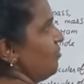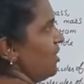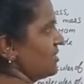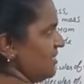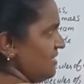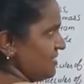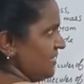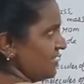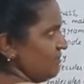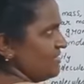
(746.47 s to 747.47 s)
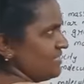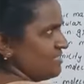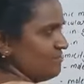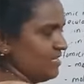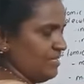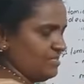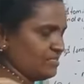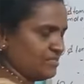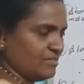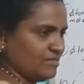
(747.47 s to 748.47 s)
What is atomicity means?
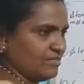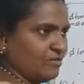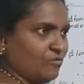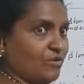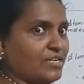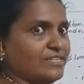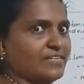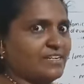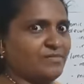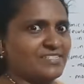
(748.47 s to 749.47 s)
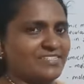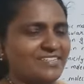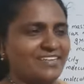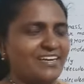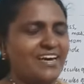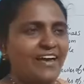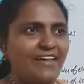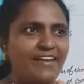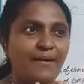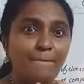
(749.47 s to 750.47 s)
What is atomicity?
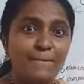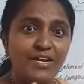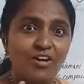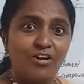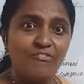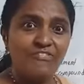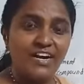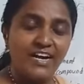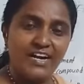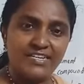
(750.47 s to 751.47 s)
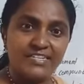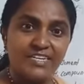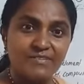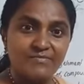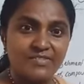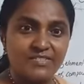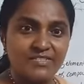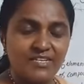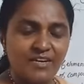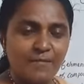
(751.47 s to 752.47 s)
Number of atoms
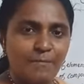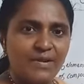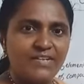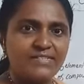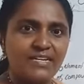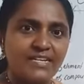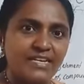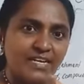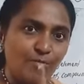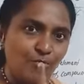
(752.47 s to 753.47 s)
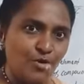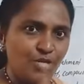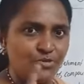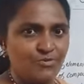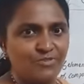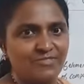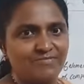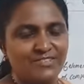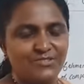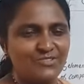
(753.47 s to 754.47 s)
present in a
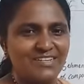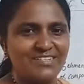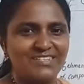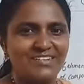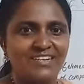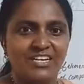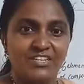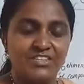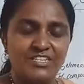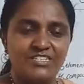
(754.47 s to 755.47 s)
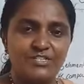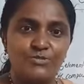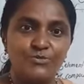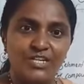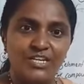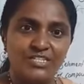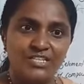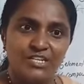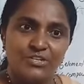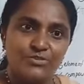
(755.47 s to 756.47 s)
molecule. So listen, this
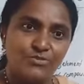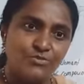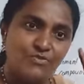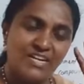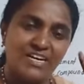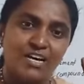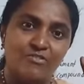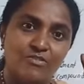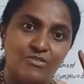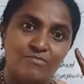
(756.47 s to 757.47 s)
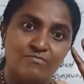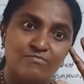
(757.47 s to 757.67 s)
unit you will have